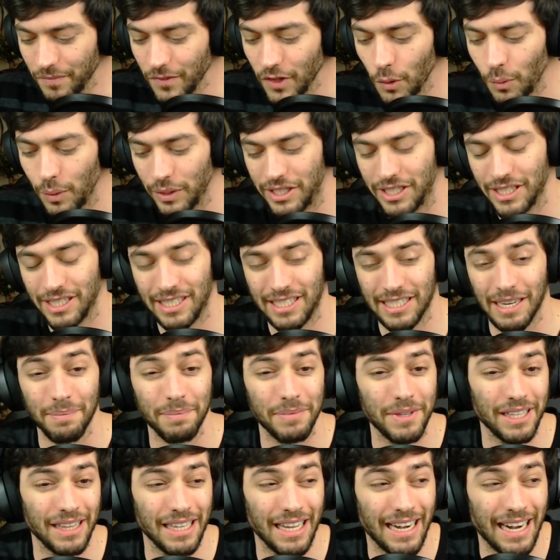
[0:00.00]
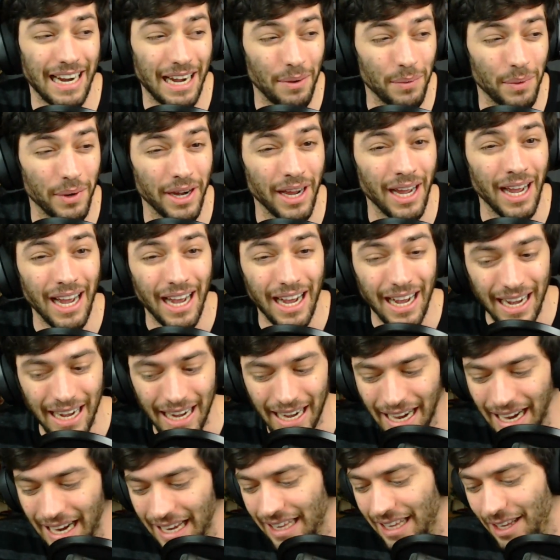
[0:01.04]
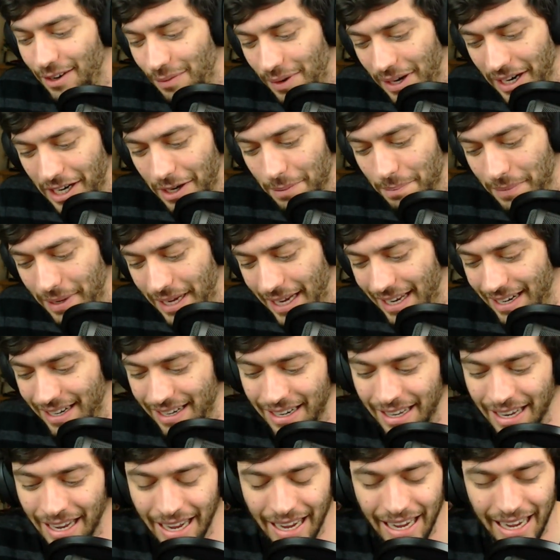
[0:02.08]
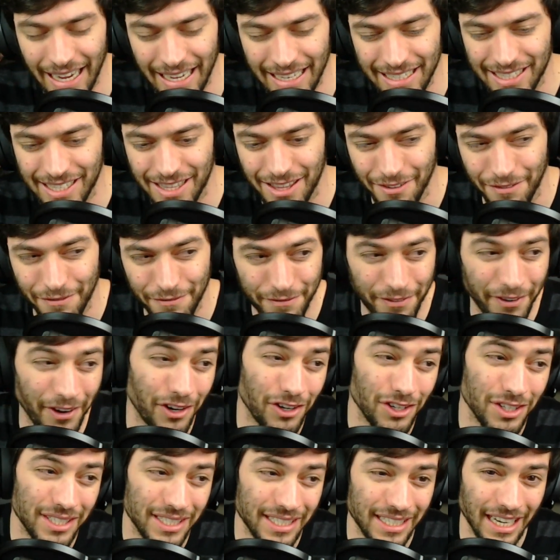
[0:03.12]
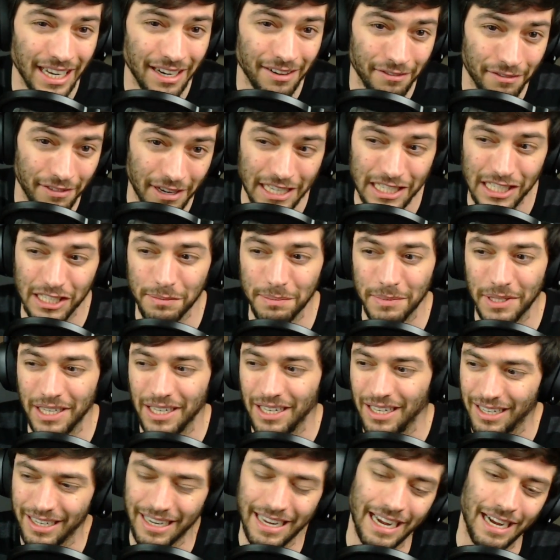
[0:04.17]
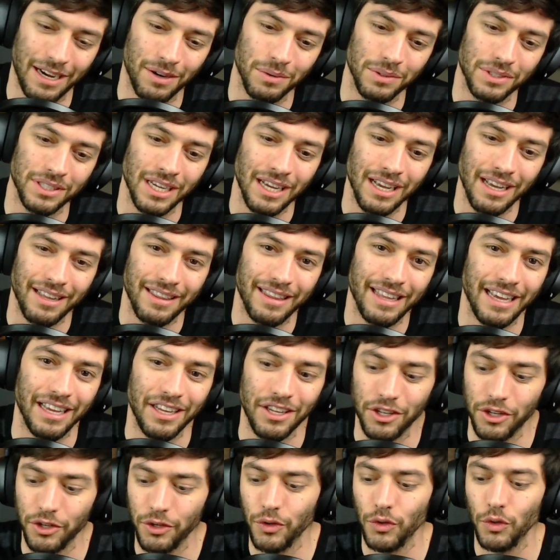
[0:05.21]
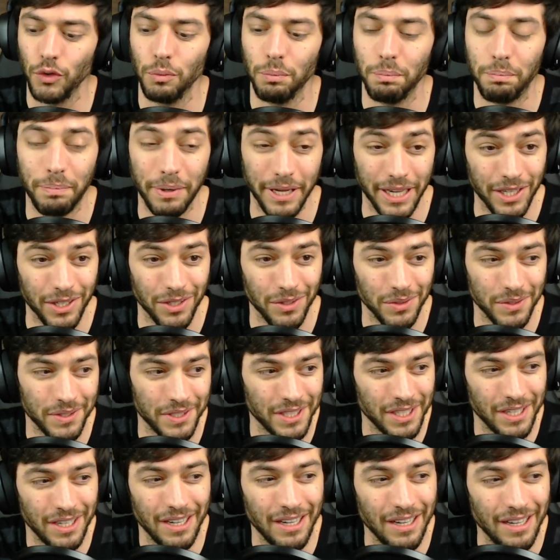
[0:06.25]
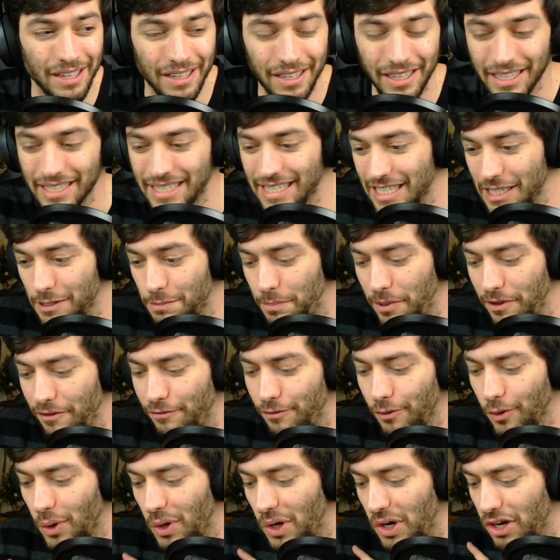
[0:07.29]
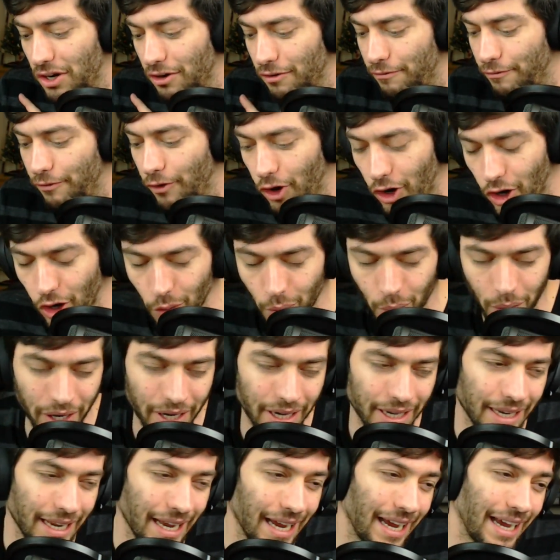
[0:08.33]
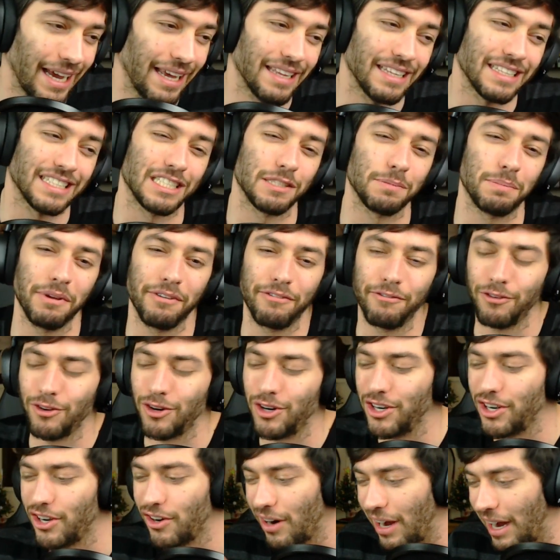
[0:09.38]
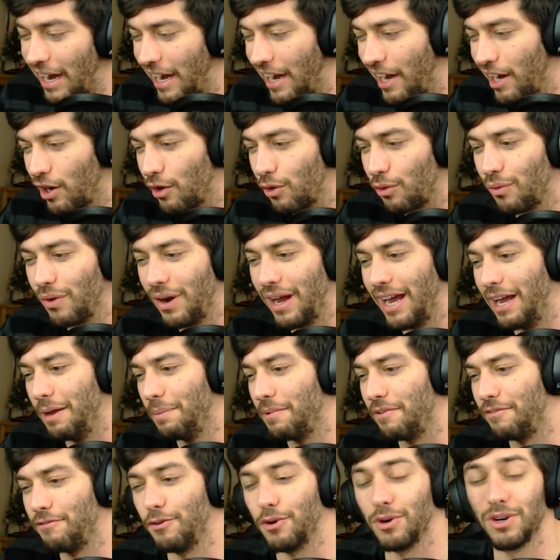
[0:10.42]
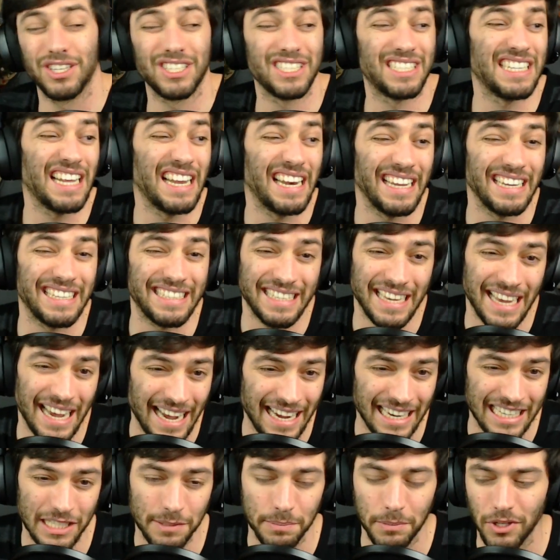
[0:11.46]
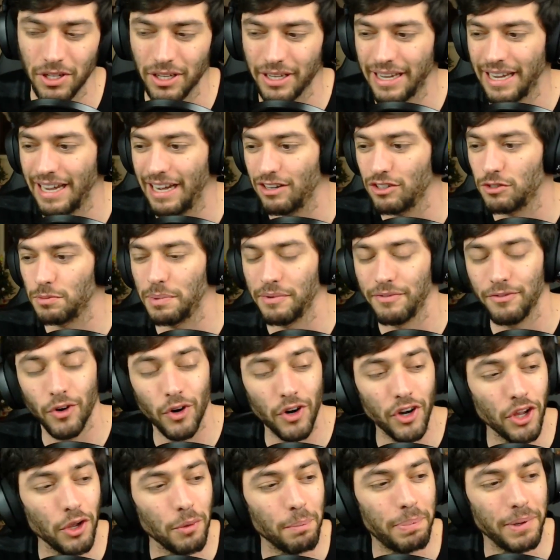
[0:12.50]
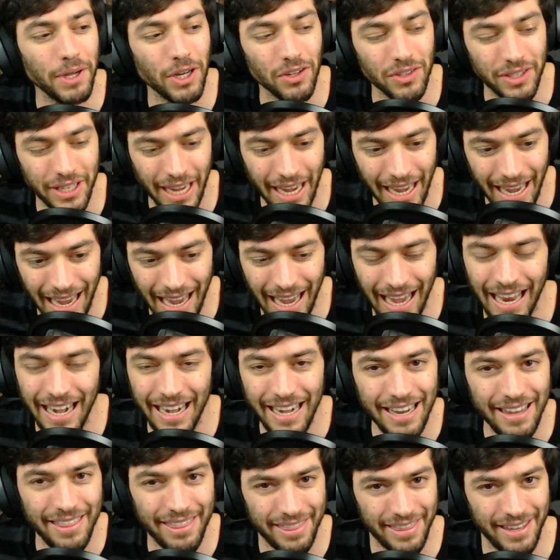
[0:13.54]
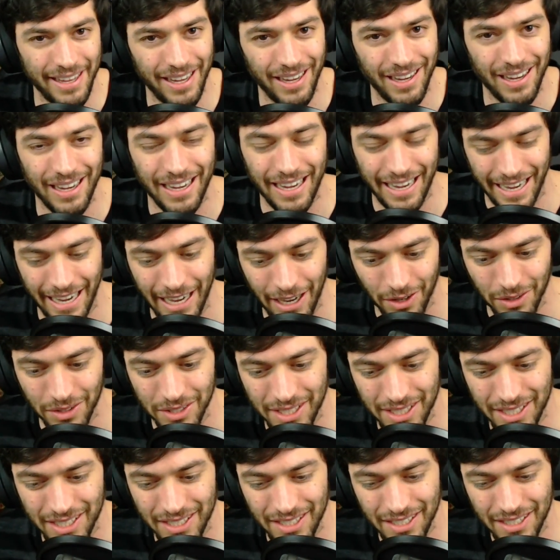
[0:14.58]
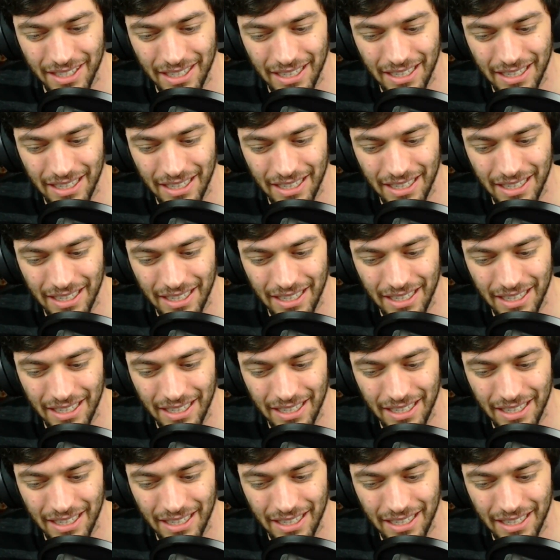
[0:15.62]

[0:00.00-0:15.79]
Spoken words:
which is something that I would highly recommend as the first investment account that you build. This is before your 401k. This is before your IRA, before just any taxable accounts, before you build anything else.